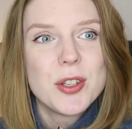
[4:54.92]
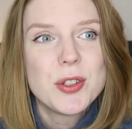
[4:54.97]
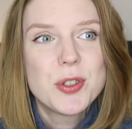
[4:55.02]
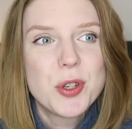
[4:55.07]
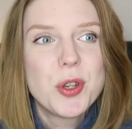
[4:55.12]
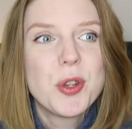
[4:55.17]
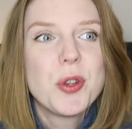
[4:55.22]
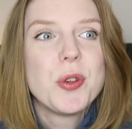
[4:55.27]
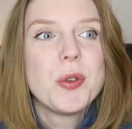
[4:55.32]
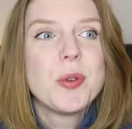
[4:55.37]

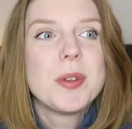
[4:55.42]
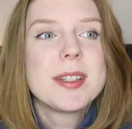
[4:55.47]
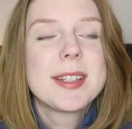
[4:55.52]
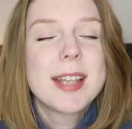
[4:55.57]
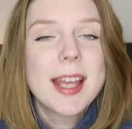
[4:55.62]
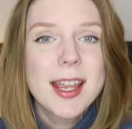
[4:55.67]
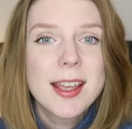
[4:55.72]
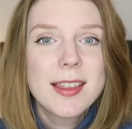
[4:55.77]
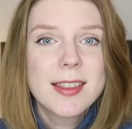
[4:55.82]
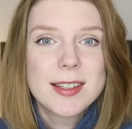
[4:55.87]
to
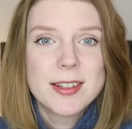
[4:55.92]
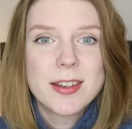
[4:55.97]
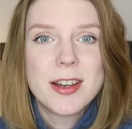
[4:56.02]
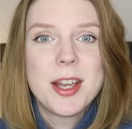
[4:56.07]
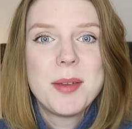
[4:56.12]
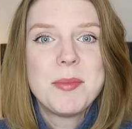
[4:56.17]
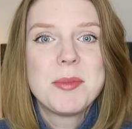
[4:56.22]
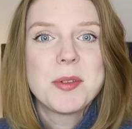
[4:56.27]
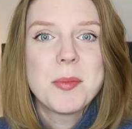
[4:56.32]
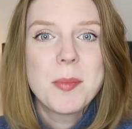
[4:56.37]
take the
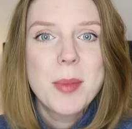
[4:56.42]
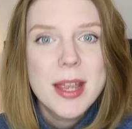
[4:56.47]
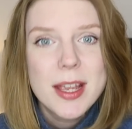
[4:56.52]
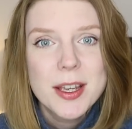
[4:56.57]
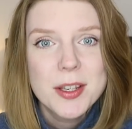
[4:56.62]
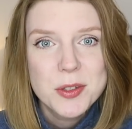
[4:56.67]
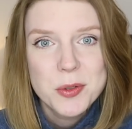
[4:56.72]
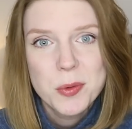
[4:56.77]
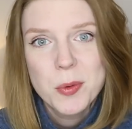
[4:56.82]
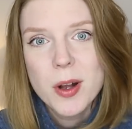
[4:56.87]
time to
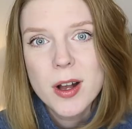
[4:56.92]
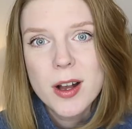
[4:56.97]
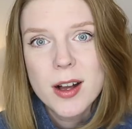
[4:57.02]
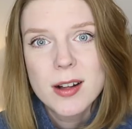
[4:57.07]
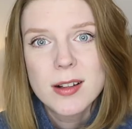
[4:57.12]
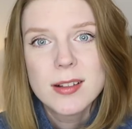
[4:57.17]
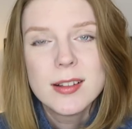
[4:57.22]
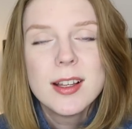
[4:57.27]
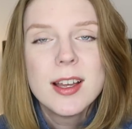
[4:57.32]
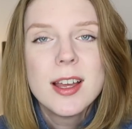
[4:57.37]
make a
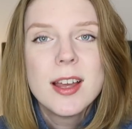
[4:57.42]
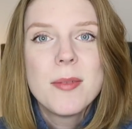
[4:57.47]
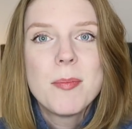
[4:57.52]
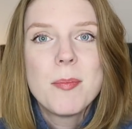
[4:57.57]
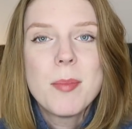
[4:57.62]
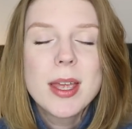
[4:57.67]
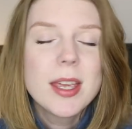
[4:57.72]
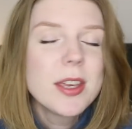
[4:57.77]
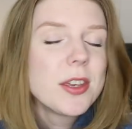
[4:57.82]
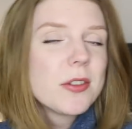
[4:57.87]
toile,
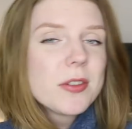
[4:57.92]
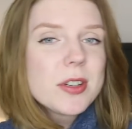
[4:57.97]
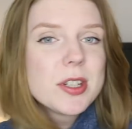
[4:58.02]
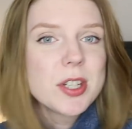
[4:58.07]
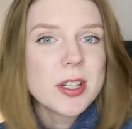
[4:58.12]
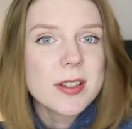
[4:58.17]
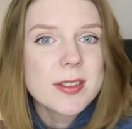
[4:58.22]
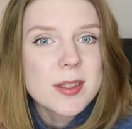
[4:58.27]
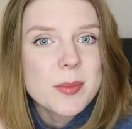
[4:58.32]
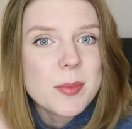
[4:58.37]
make your
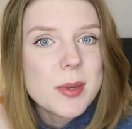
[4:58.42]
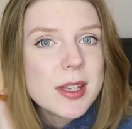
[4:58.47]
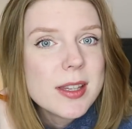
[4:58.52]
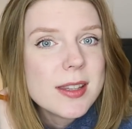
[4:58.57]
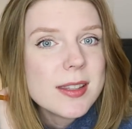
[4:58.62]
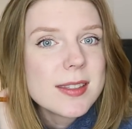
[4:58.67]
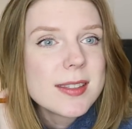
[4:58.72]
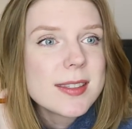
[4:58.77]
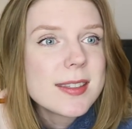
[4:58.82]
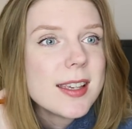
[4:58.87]

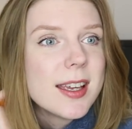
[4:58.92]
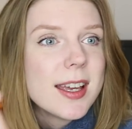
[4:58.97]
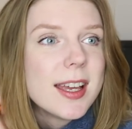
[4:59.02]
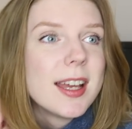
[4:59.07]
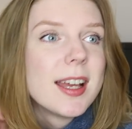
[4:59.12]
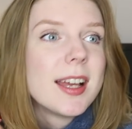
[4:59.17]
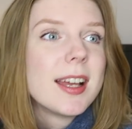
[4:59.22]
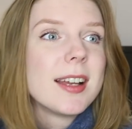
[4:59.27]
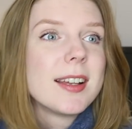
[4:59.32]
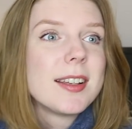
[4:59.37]
adjustments,
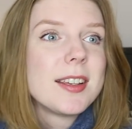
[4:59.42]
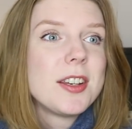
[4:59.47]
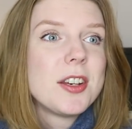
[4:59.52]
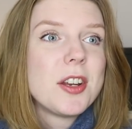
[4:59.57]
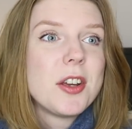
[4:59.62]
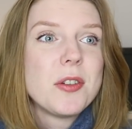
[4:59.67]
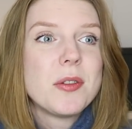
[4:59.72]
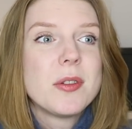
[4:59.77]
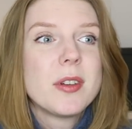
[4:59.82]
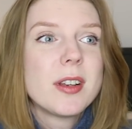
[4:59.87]
you
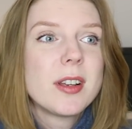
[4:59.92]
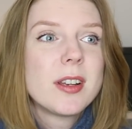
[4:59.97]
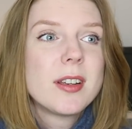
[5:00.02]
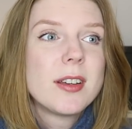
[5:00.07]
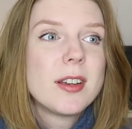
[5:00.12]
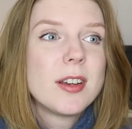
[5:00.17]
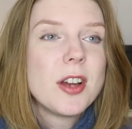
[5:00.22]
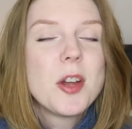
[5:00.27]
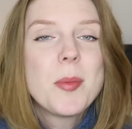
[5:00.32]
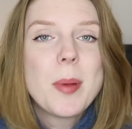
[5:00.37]
know,
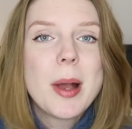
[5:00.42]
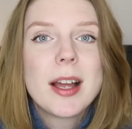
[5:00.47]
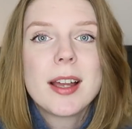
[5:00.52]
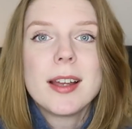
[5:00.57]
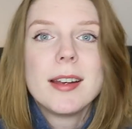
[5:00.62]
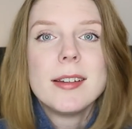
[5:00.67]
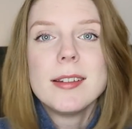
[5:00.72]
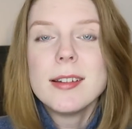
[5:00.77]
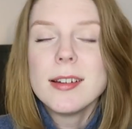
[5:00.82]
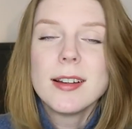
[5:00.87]
go back
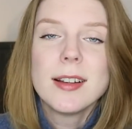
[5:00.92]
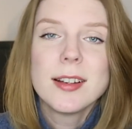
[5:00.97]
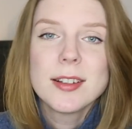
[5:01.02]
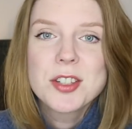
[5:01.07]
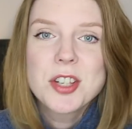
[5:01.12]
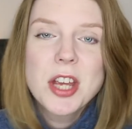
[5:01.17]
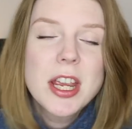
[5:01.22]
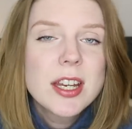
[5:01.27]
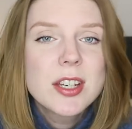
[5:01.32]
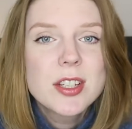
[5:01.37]
and
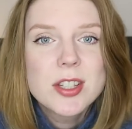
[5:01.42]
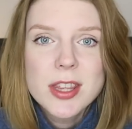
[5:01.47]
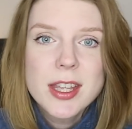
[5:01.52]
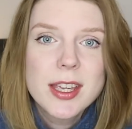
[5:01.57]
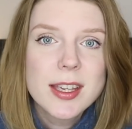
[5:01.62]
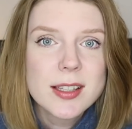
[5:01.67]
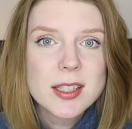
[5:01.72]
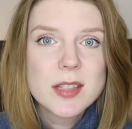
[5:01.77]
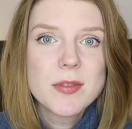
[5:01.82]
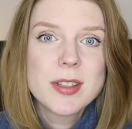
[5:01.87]
change
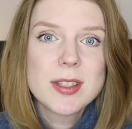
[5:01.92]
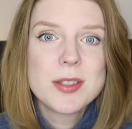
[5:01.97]
things if